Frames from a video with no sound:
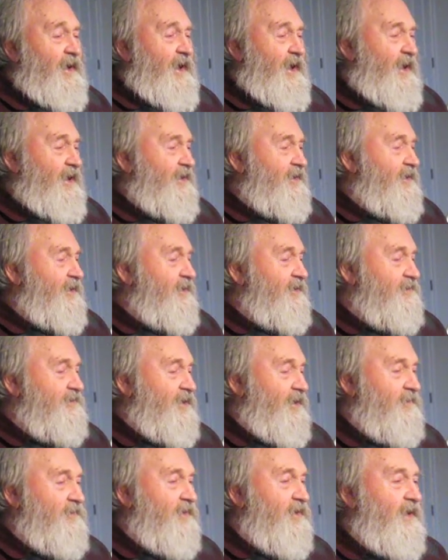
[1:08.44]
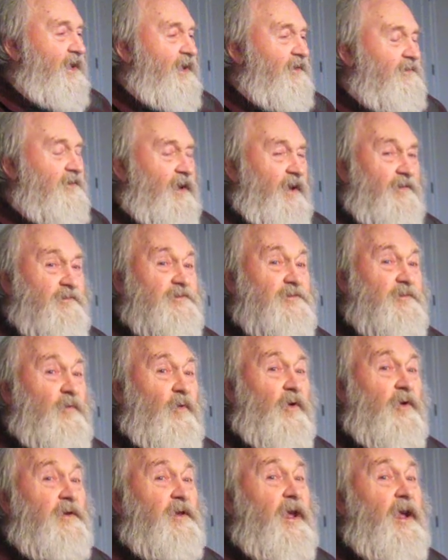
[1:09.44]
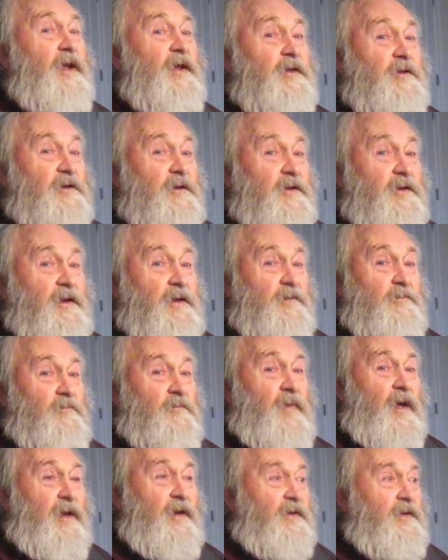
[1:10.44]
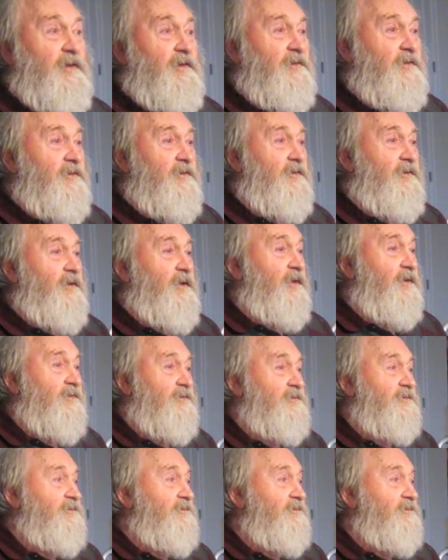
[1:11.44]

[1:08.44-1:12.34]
I think I'm going to have to have some more cake to get back into things.